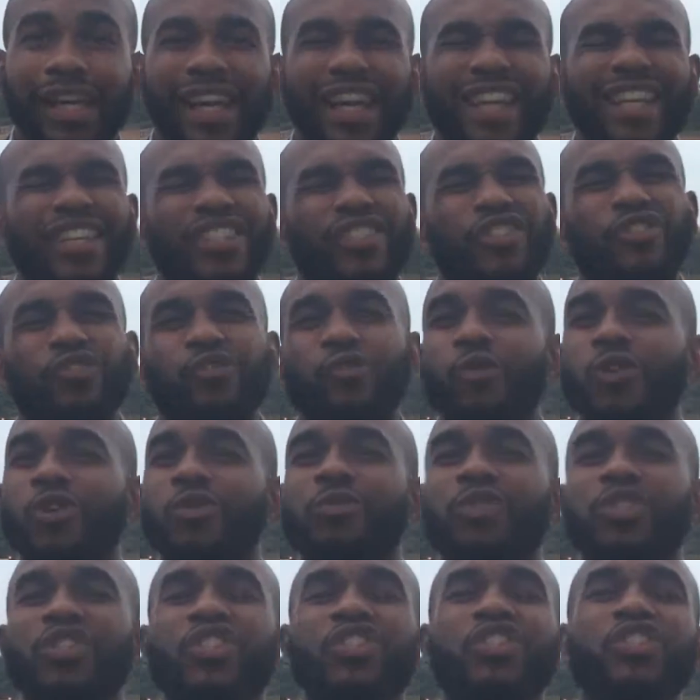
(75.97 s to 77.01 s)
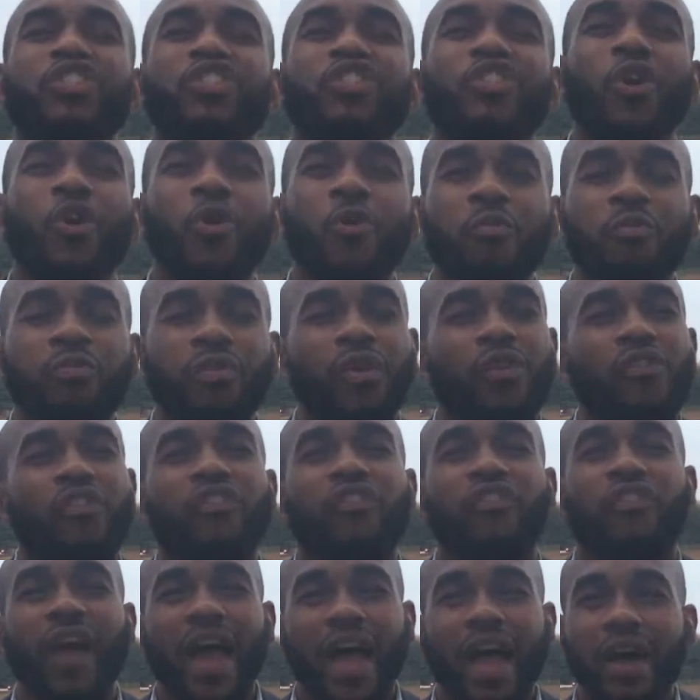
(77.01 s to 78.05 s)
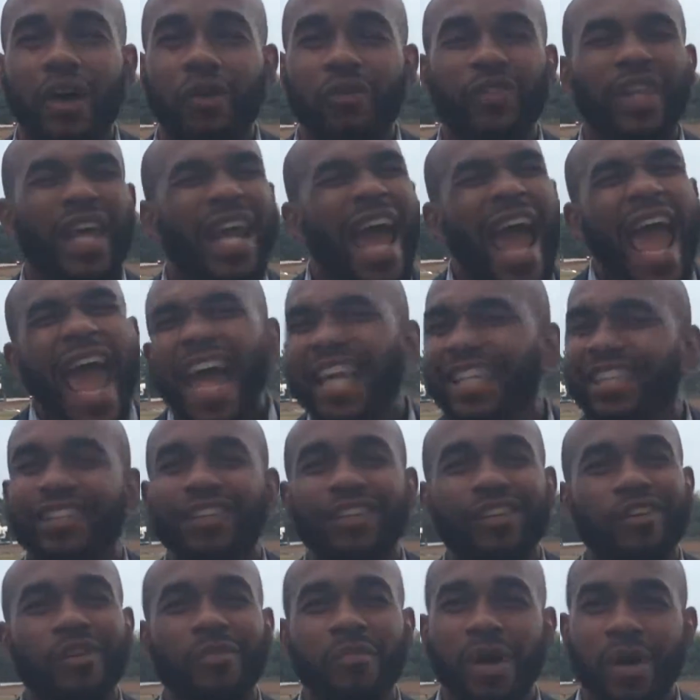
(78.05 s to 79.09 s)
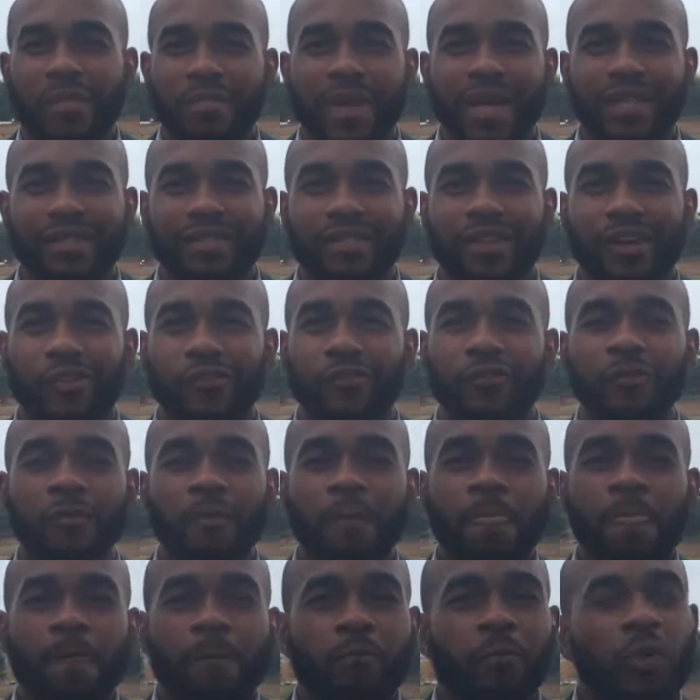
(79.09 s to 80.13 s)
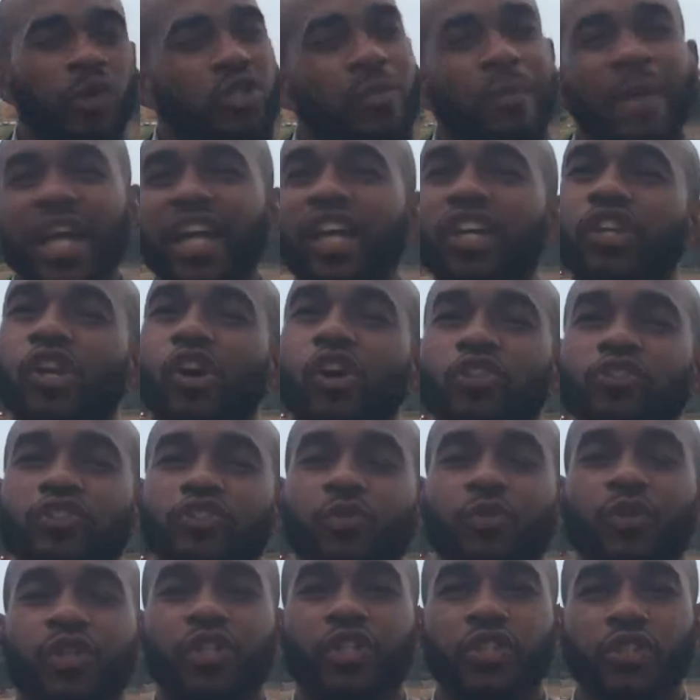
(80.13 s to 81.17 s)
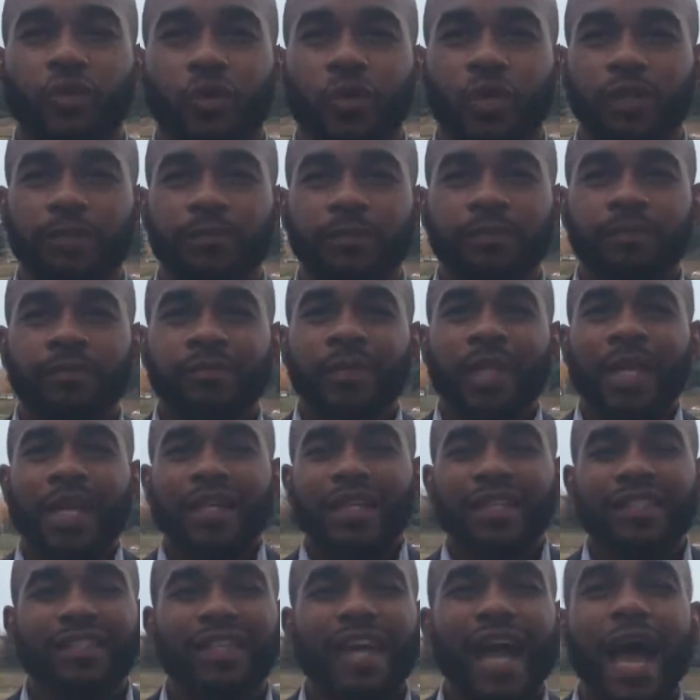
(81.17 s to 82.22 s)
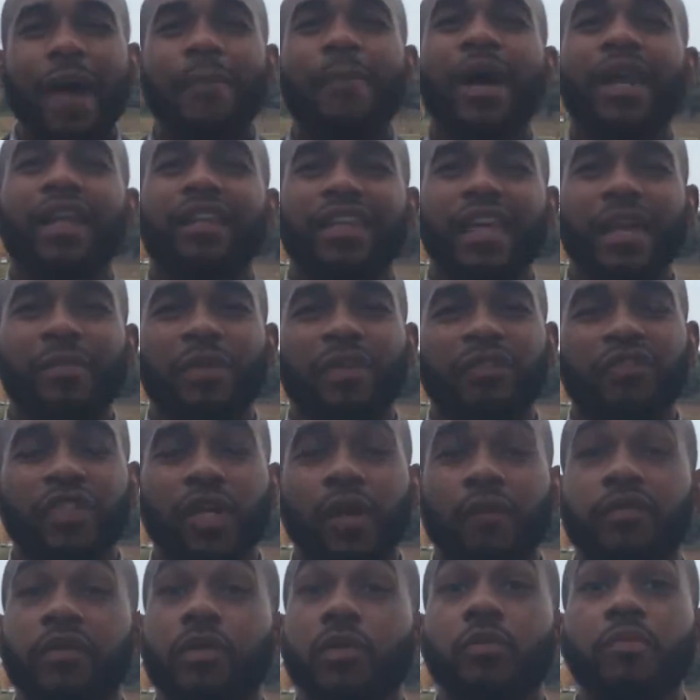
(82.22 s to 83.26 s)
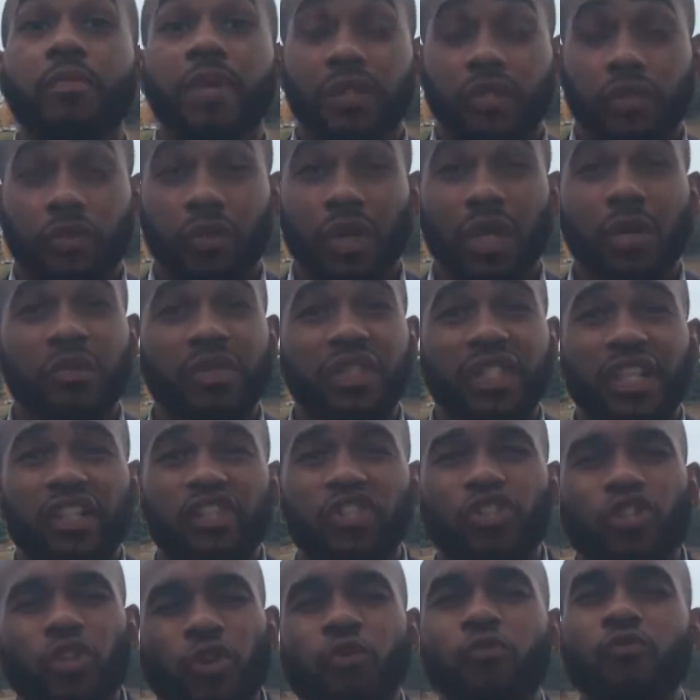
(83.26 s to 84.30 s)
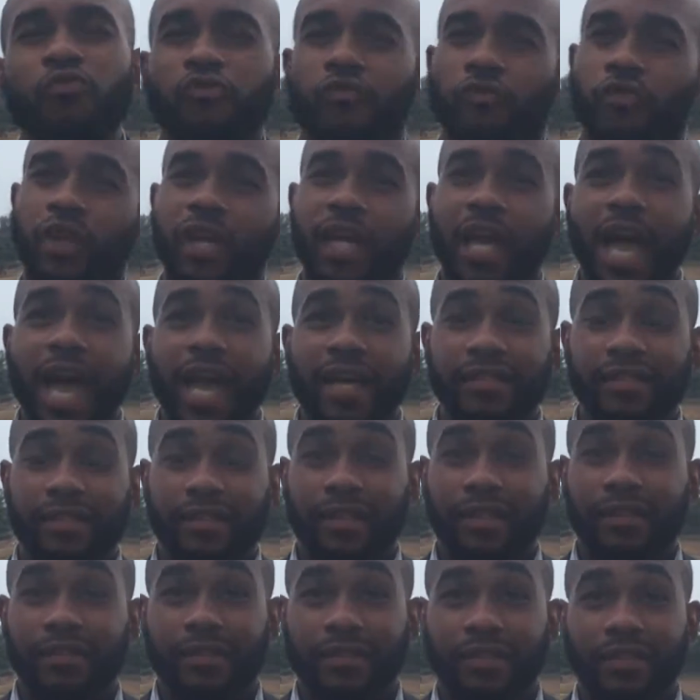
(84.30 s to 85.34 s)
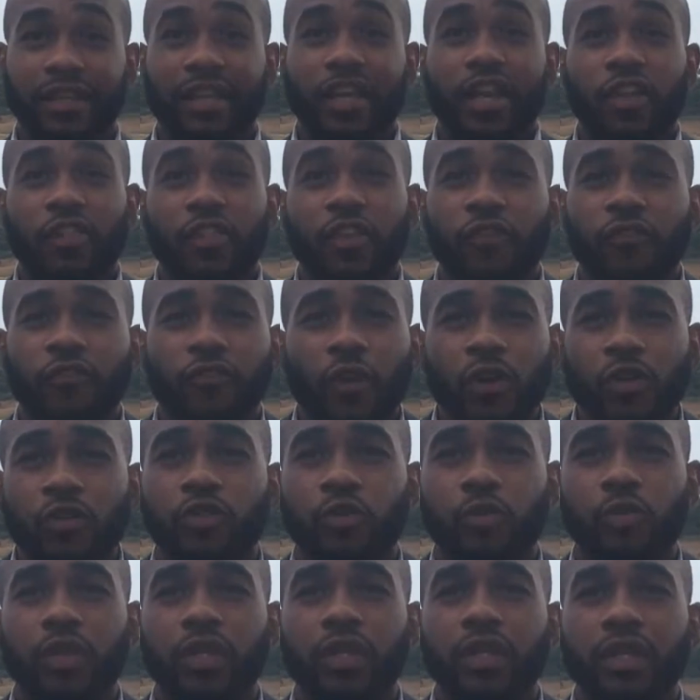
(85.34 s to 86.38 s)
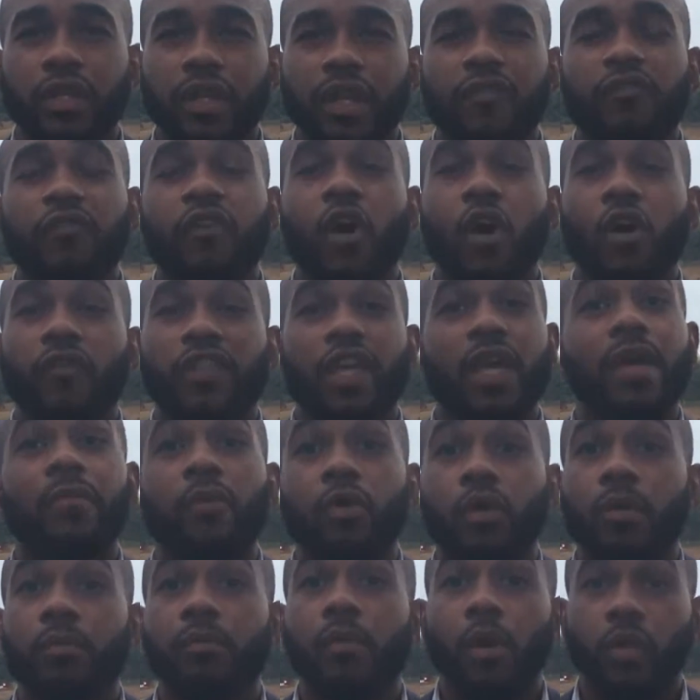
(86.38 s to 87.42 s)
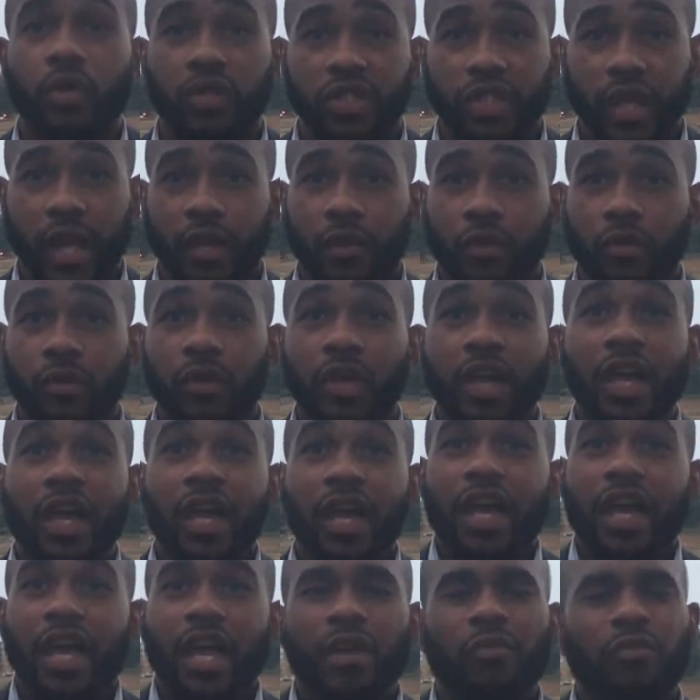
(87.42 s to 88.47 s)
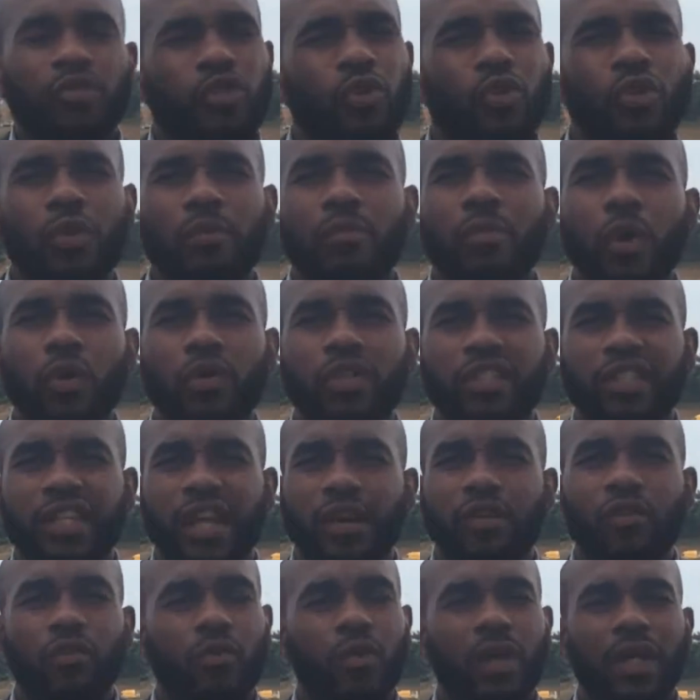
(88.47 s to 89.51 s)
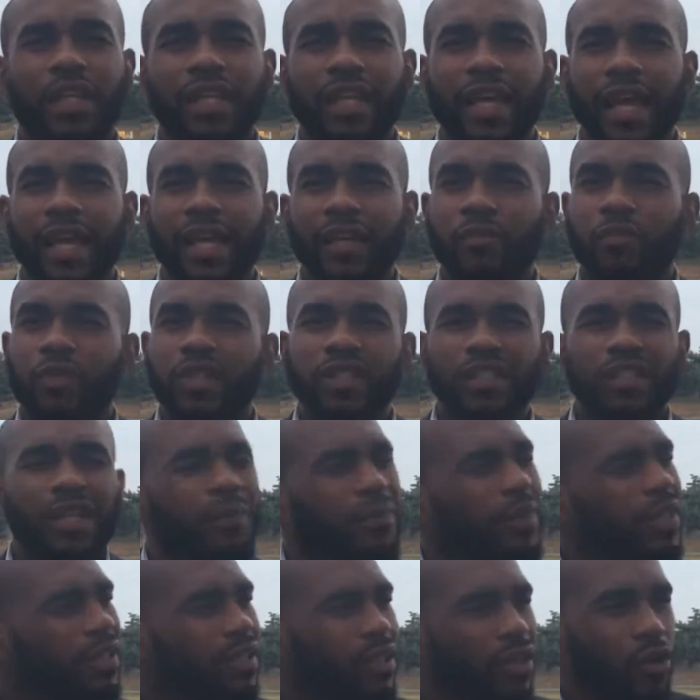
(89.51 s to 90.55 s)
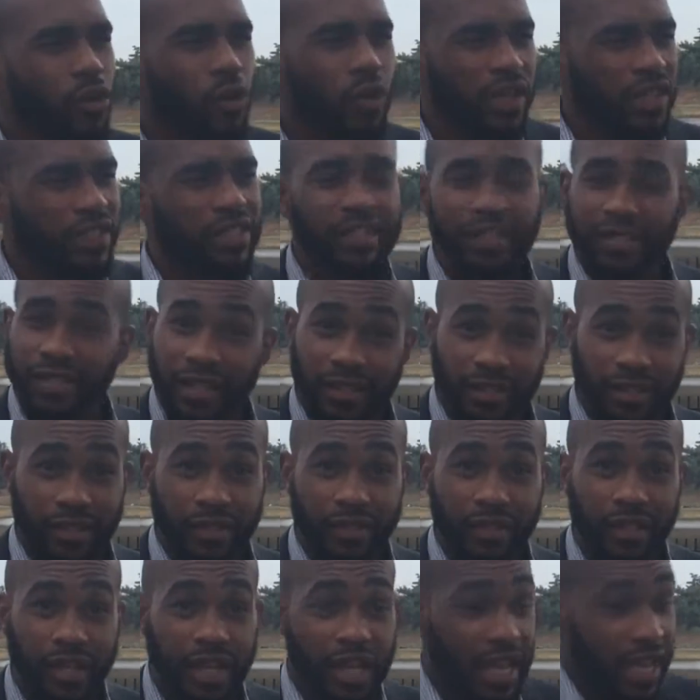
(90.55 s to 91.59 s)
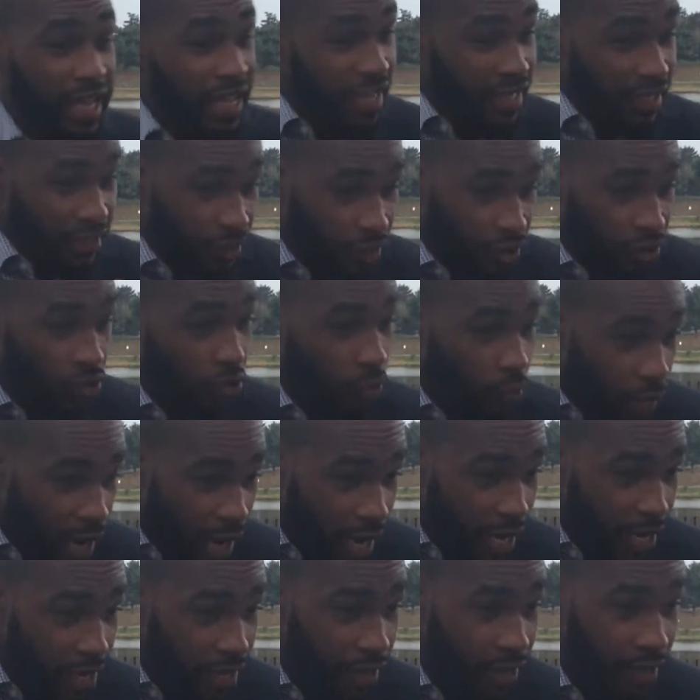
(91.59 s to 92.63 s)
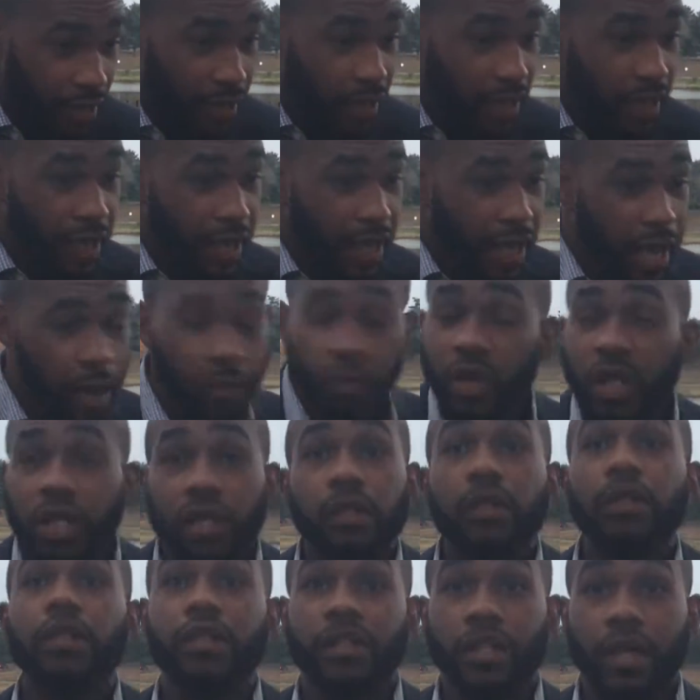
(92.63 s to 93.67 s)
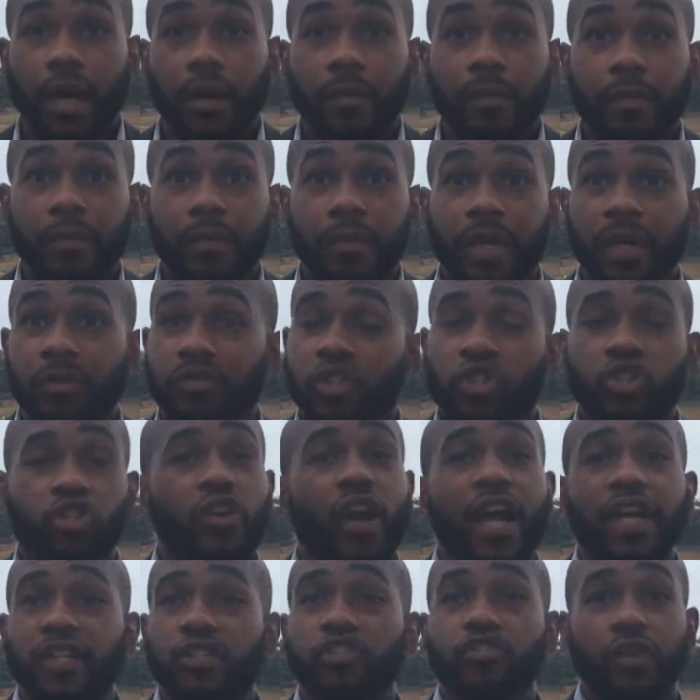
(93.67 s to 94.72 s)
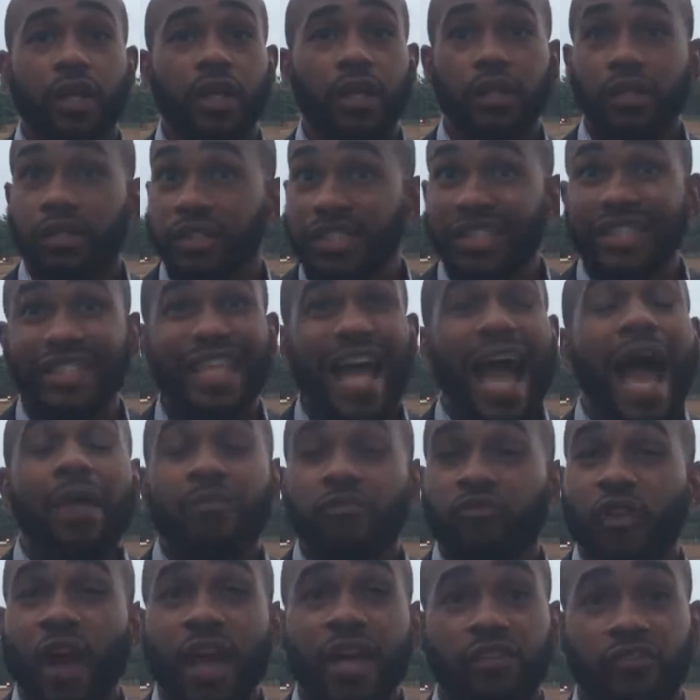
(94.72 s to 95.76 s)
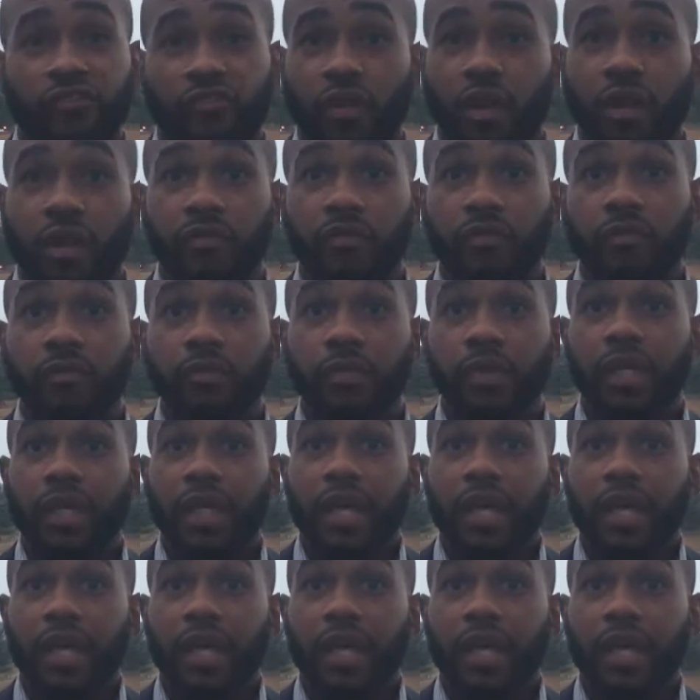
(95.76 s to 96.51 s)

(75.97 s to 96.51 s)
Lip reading: And this story was so profound that I had to look him up myself. Well, to make a long story short, this guy by the name of W. Mitchell, he was in 2 freak accidents. The first one involved him on a motorcycle. He was on a motorcycle one day when something caught his attention. He looked away, and when he looked up, it was a tractor trailer stopped right in front of him.